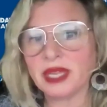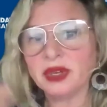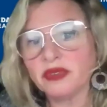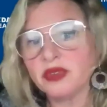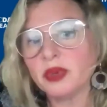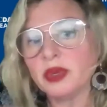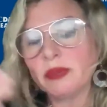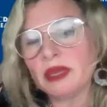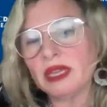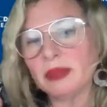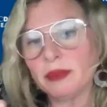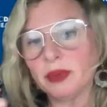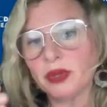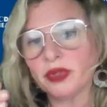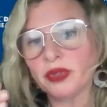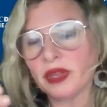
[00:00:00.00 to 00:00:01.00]
interviewing
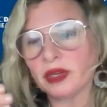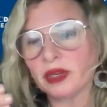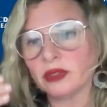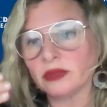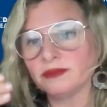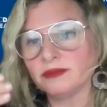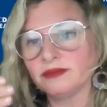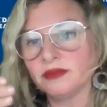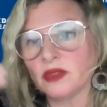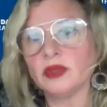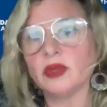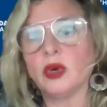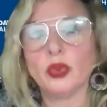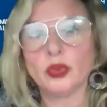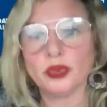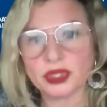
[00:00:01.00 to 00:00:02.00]
people that are
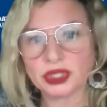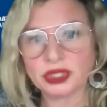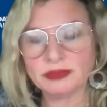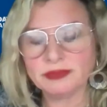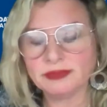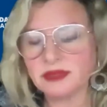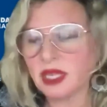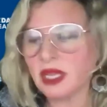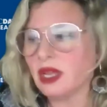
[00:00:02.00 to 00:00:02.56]
older,